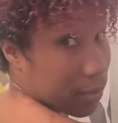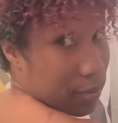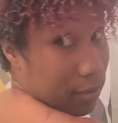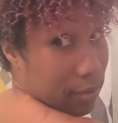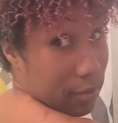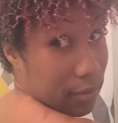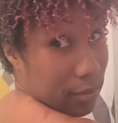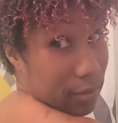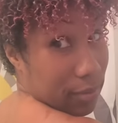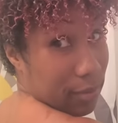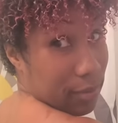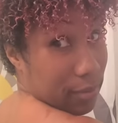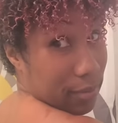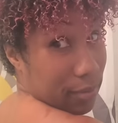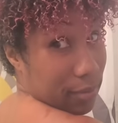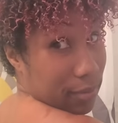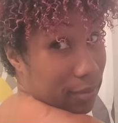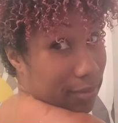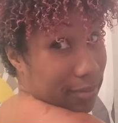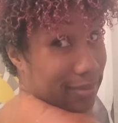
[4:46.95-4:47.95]

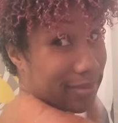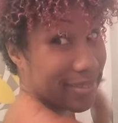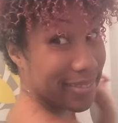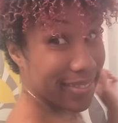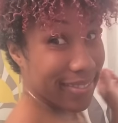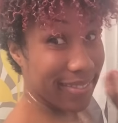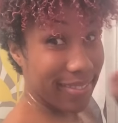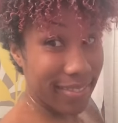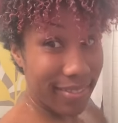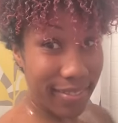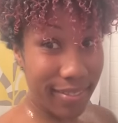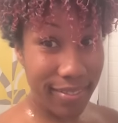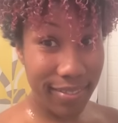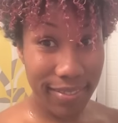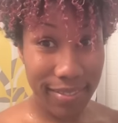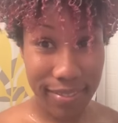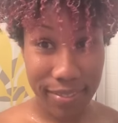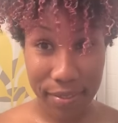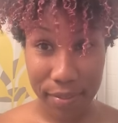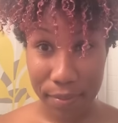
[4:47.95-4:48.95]

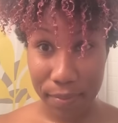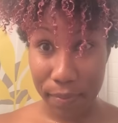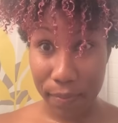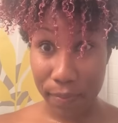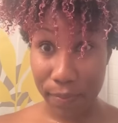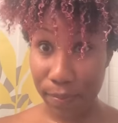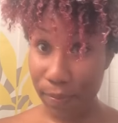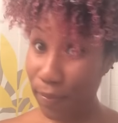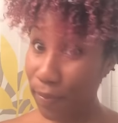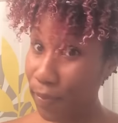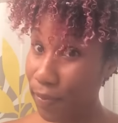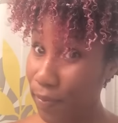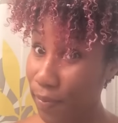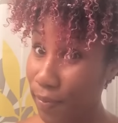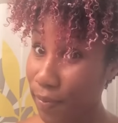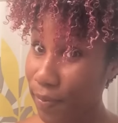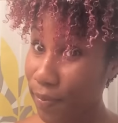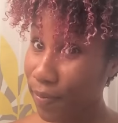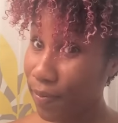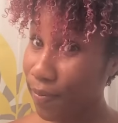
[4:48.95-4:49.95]

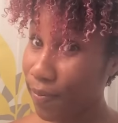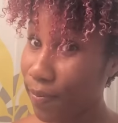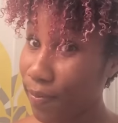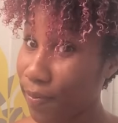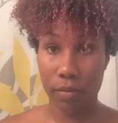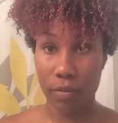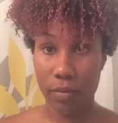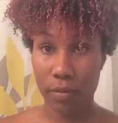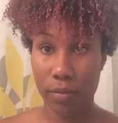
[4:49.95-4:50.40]
No one is speaking in this clip.